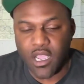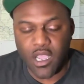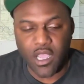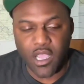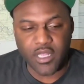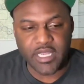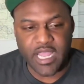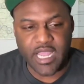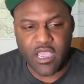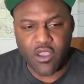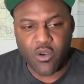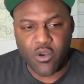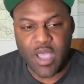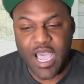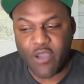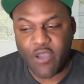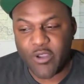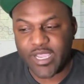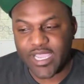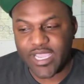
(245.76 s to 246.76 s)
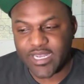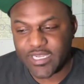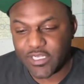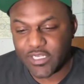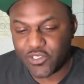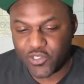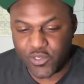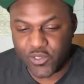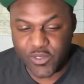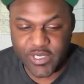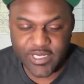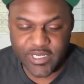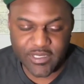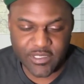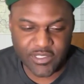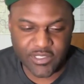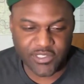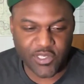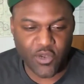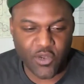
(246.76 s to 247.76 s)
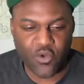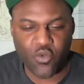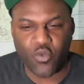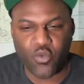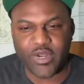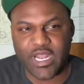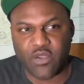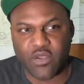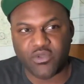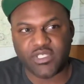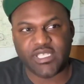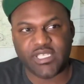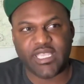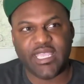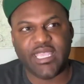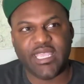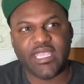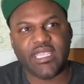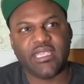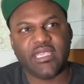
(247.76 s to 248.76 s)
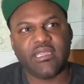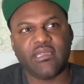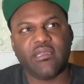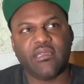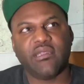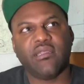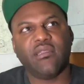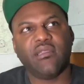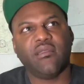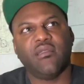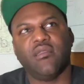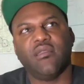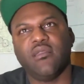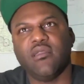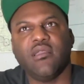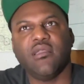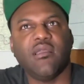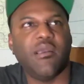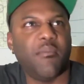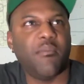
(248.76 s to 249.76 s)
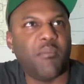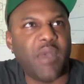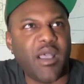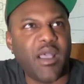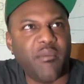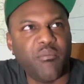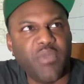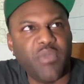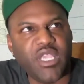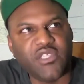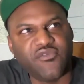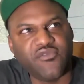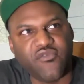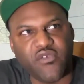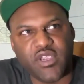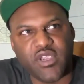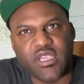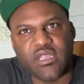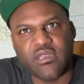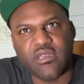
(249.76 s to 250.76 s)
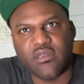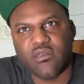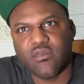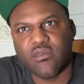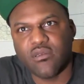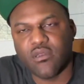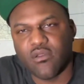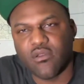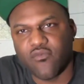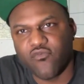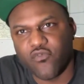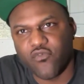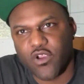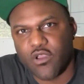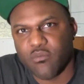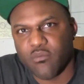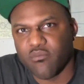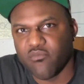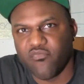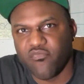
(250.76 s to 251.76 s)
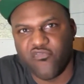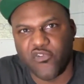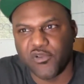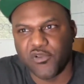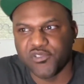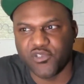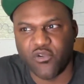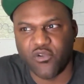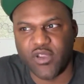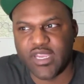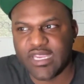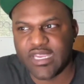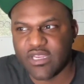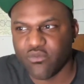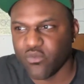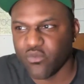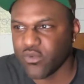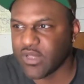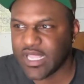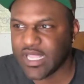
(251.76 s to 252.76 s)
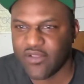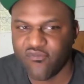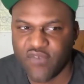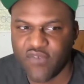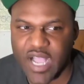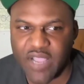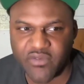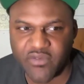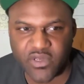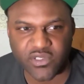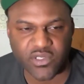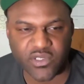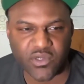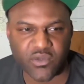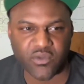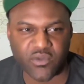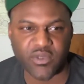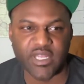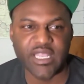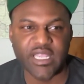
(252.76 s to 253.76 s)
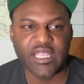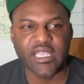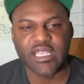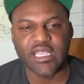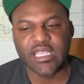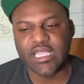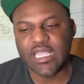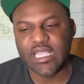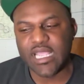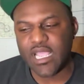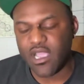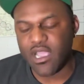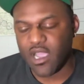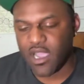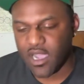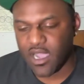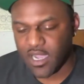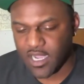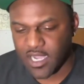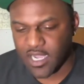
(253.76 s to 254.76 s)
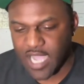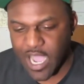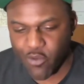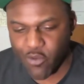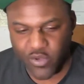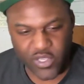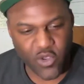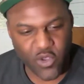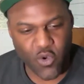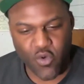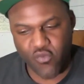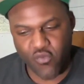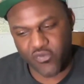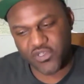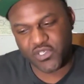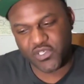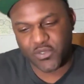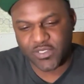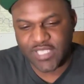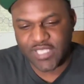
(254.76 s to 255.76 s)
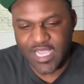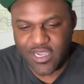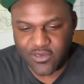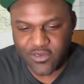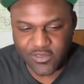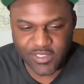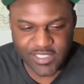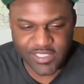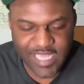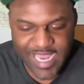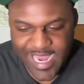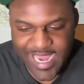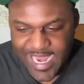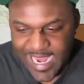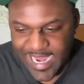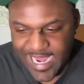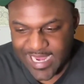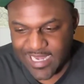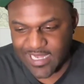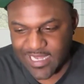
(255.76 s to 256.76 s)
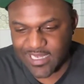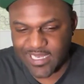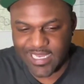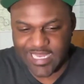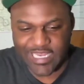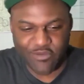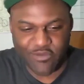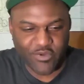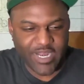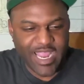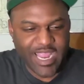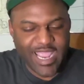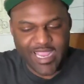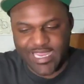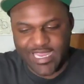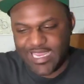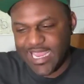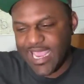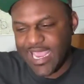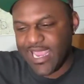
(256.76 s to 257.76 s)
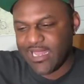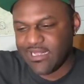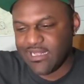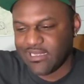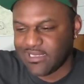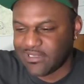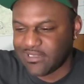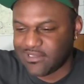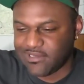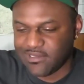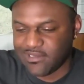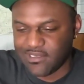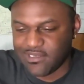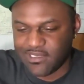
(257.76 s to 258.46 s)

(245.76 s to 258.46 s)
Now, how I got into it. So when I was a kid, my best friend from first grade, we're like 5 years old. I would go over to his house and he had this